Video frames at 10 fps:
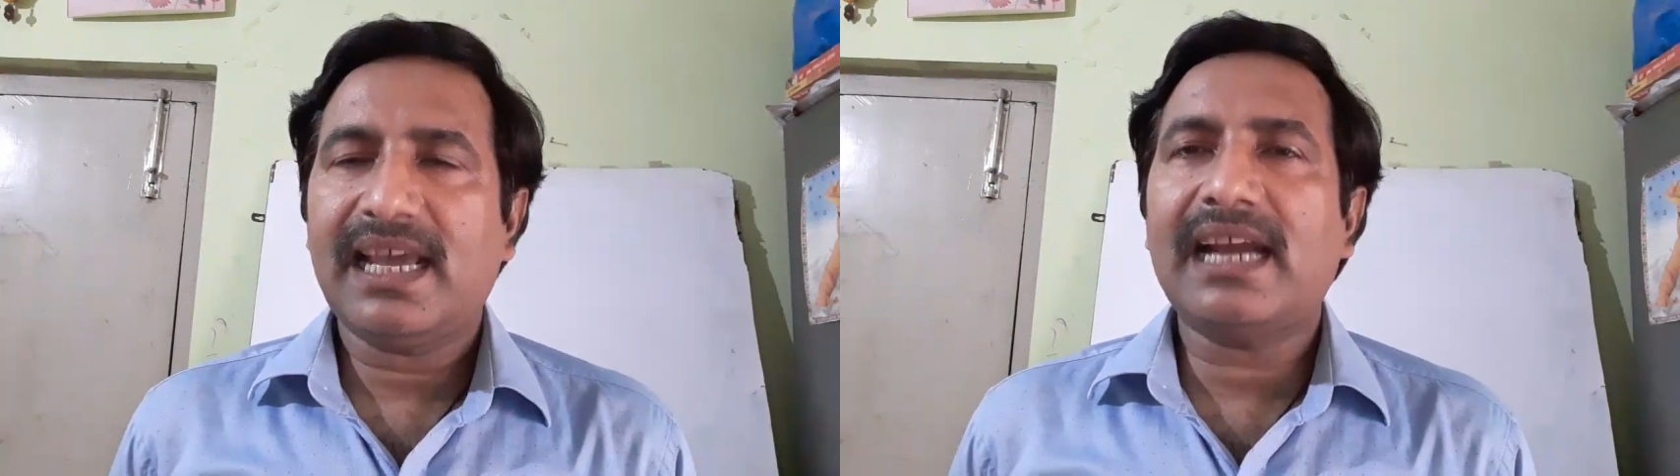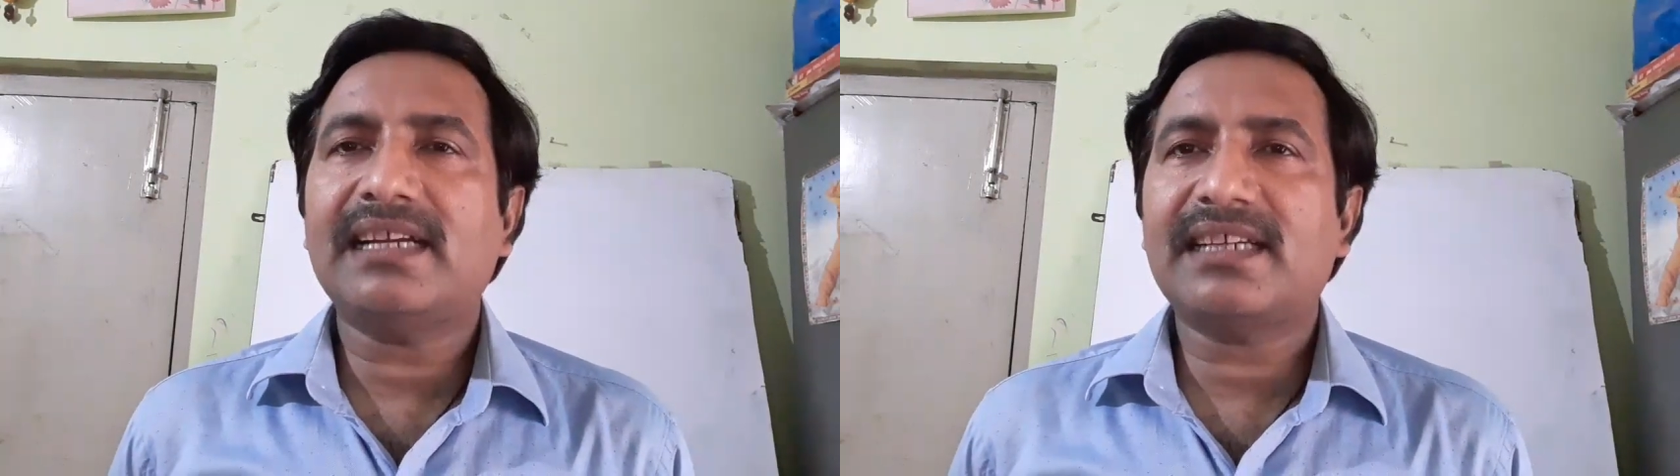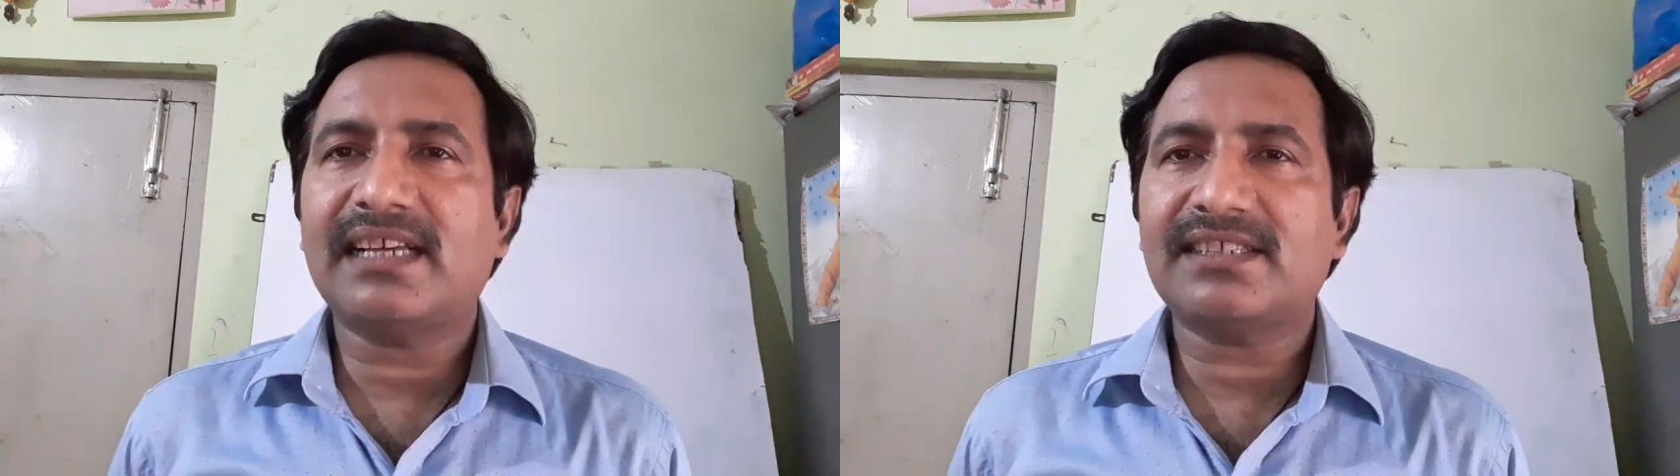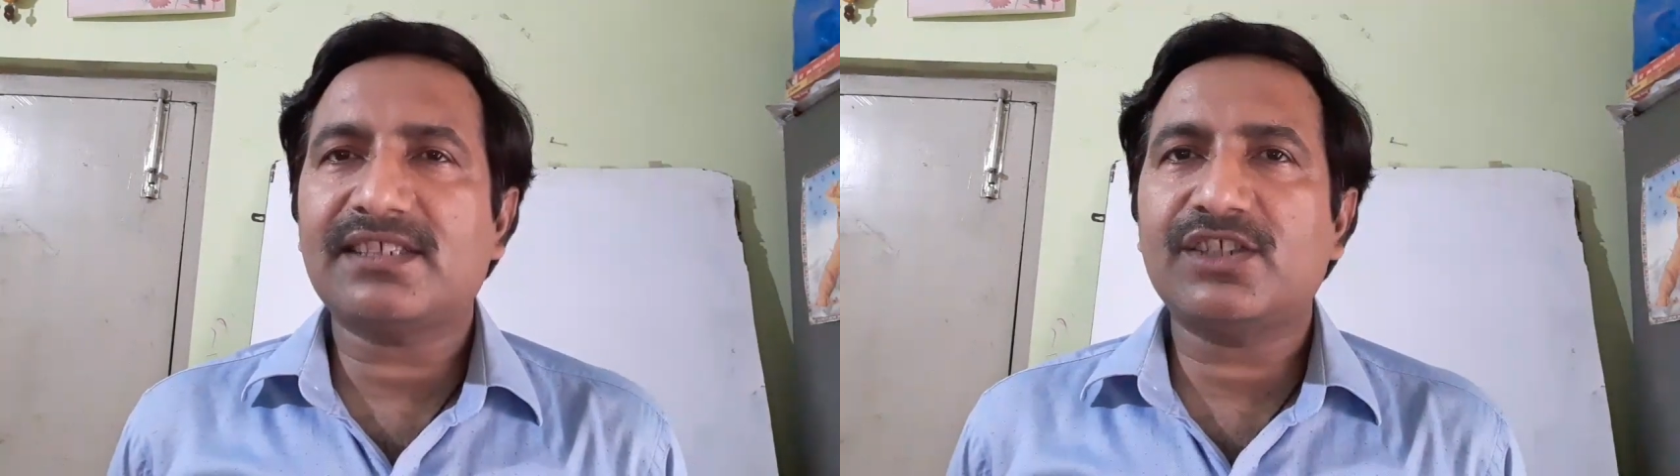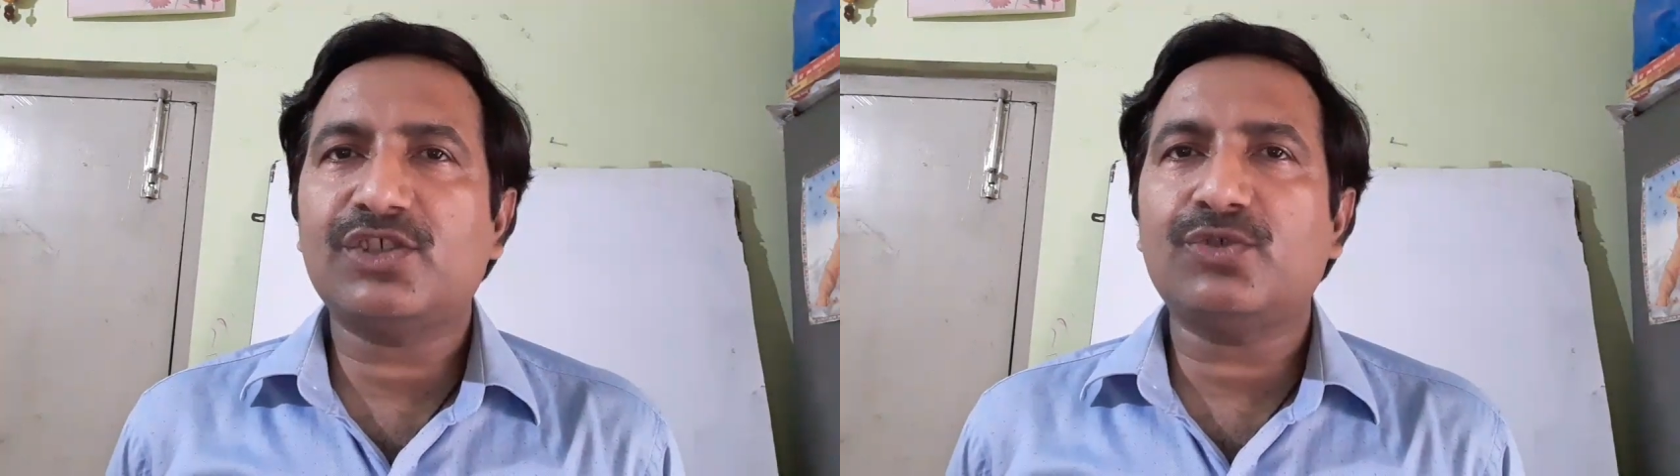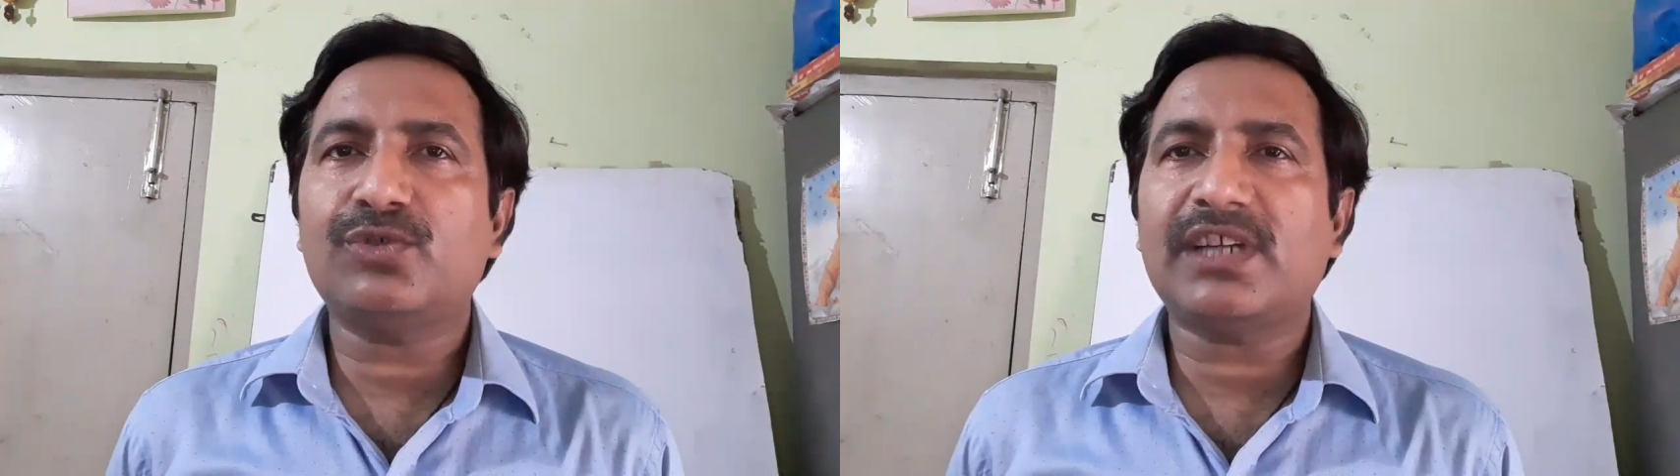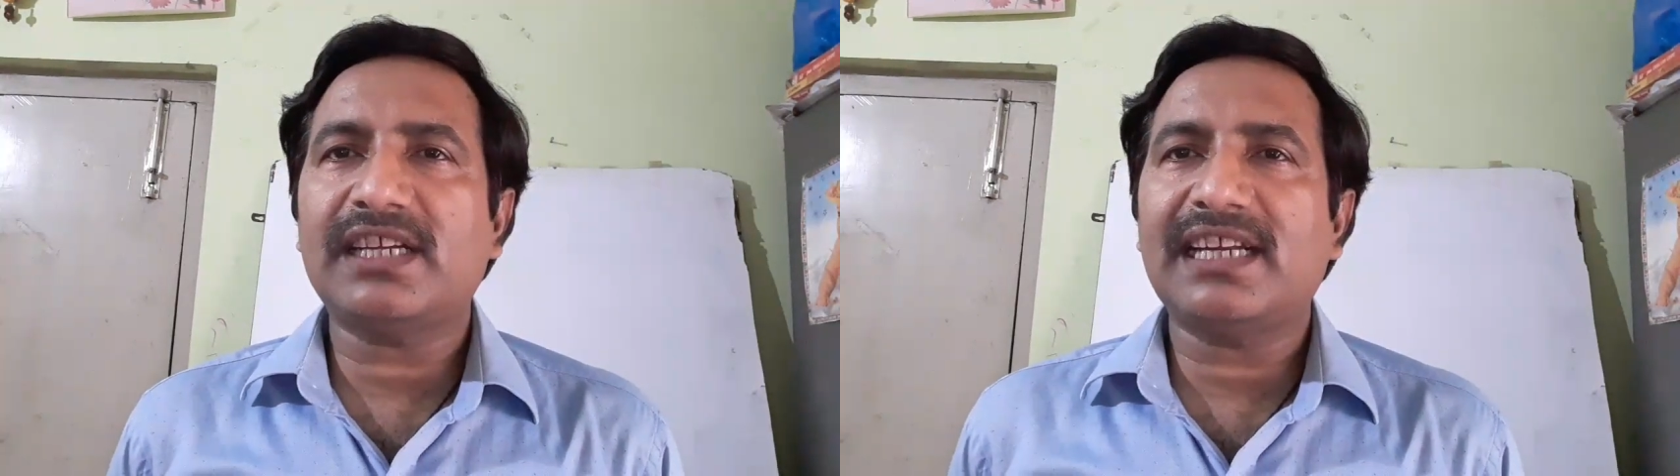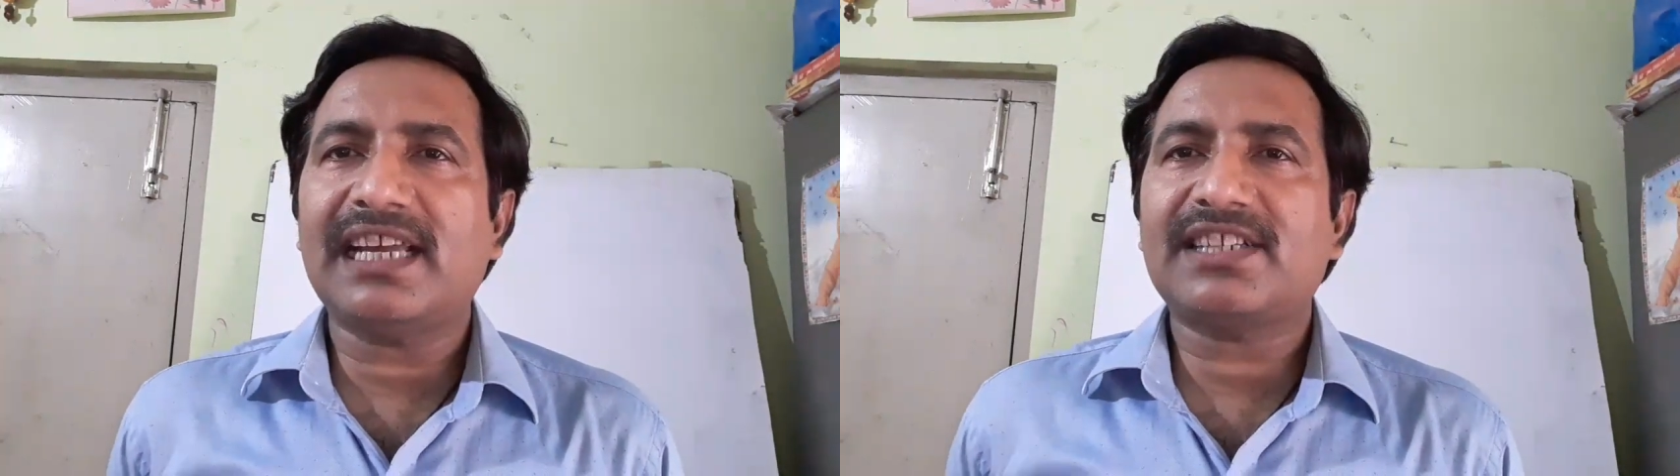and constitute
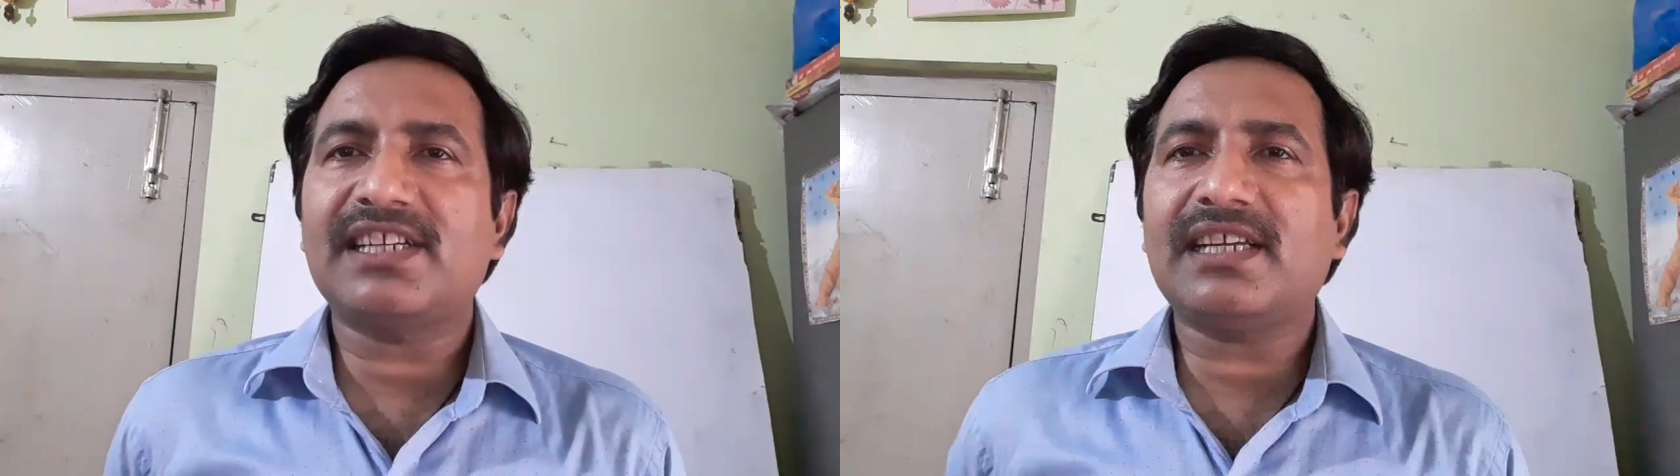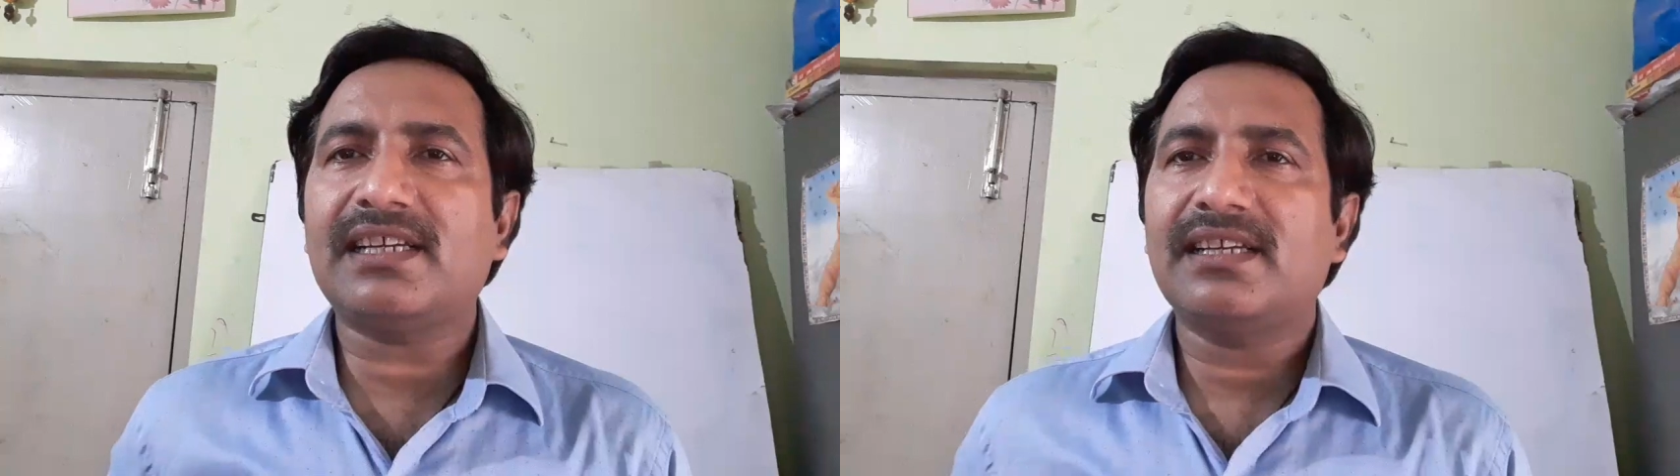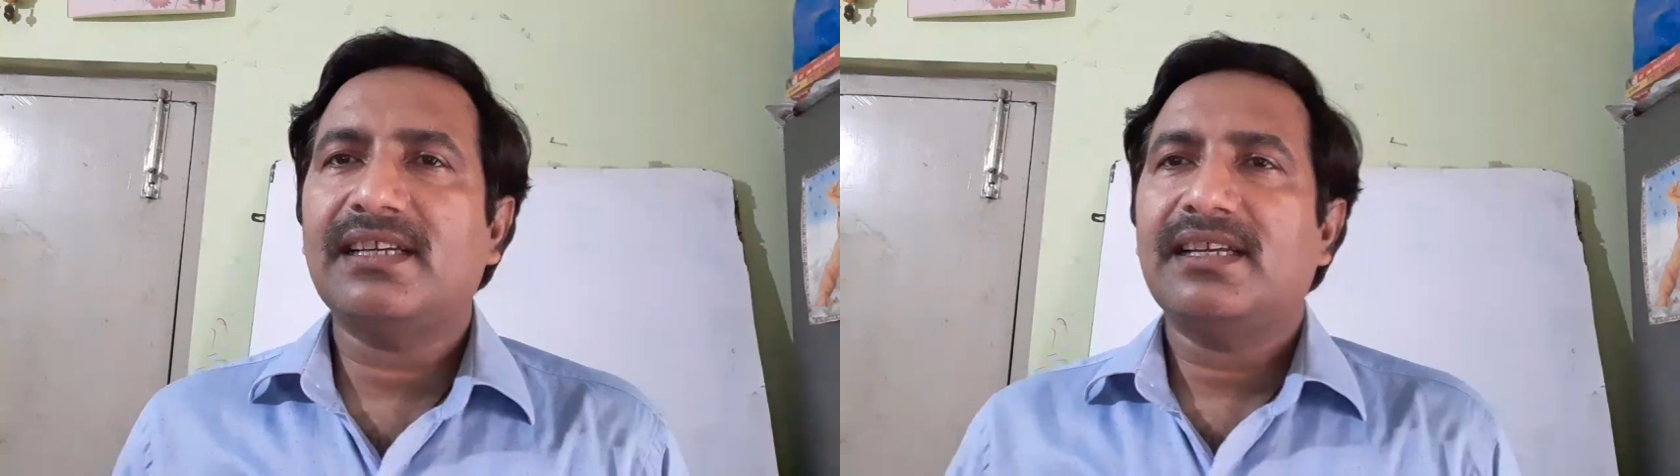an electric